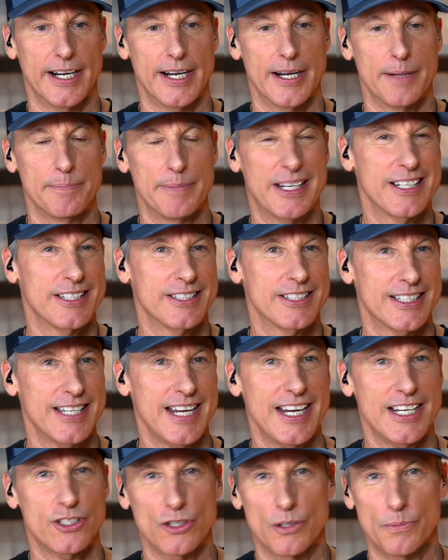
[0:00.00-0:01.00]
Because it
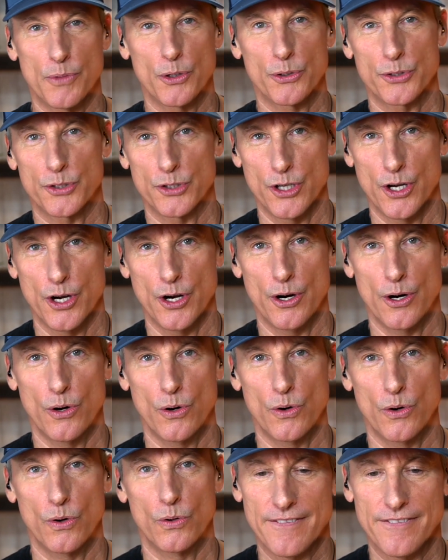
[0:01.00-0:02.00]
takes almost
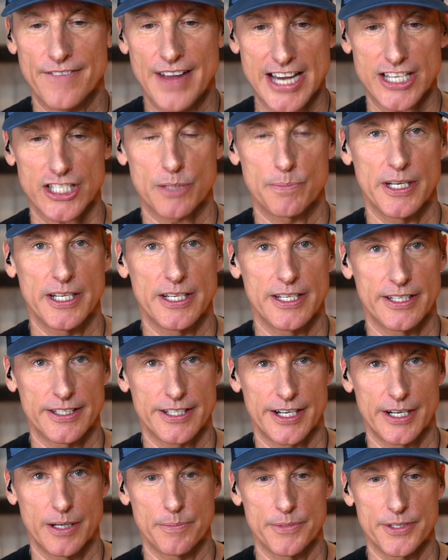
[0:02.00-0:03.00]
no investment in
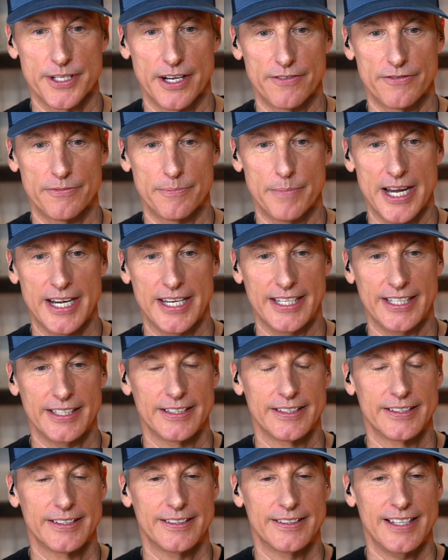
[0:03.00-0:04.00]
terms of money.
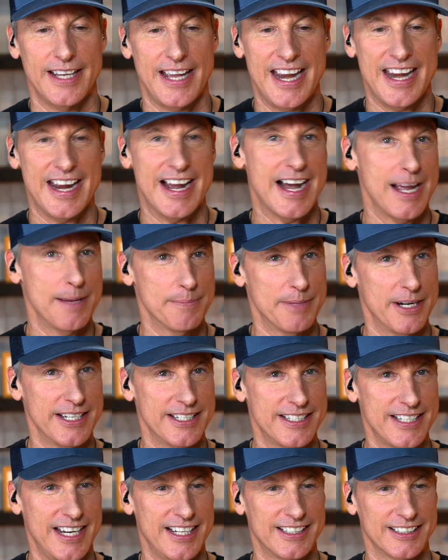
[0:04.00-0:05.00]
AI might
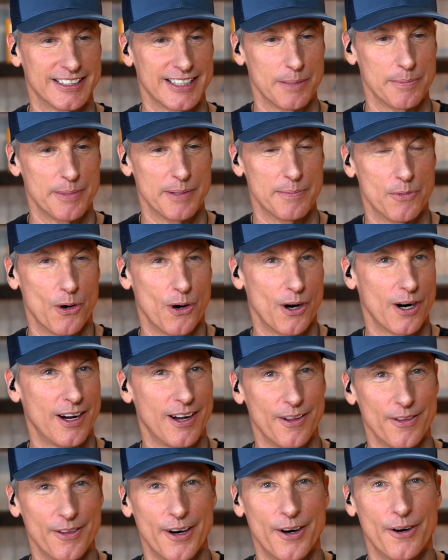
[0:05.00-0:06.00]
take a little bit more,
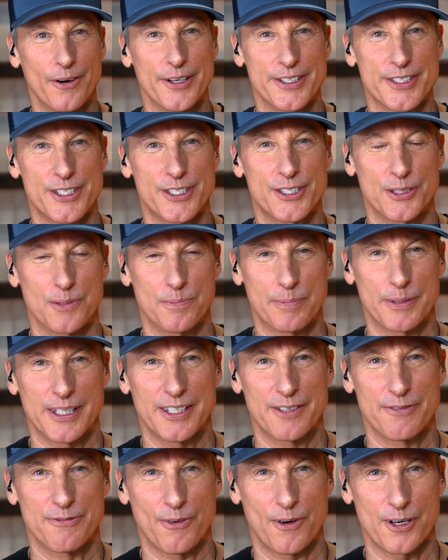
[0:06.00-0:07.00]
although it's
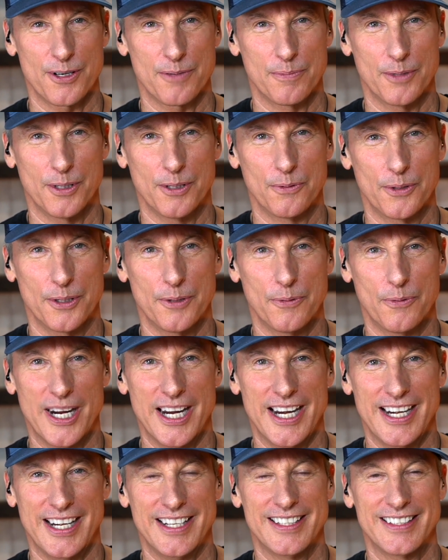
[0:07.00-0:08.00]
super affordable with the
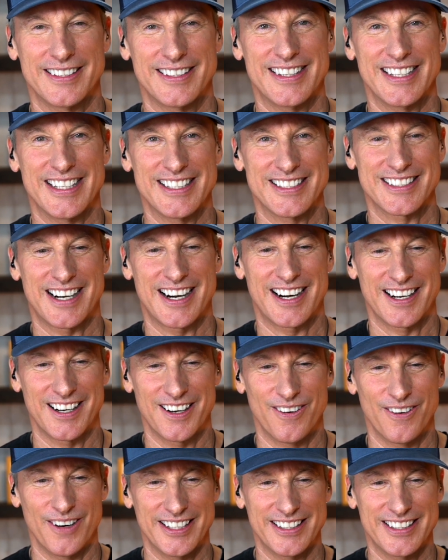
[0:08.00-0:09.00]
way things are
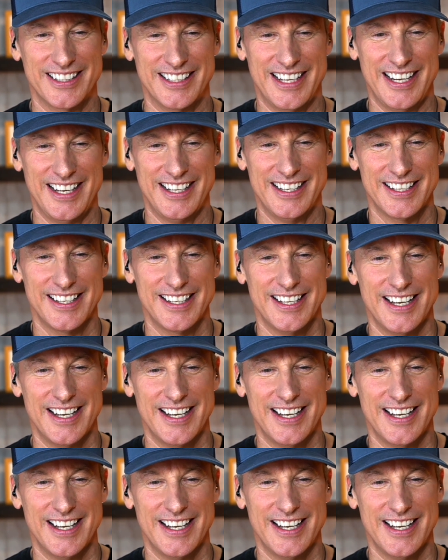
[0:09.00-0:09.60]
going today.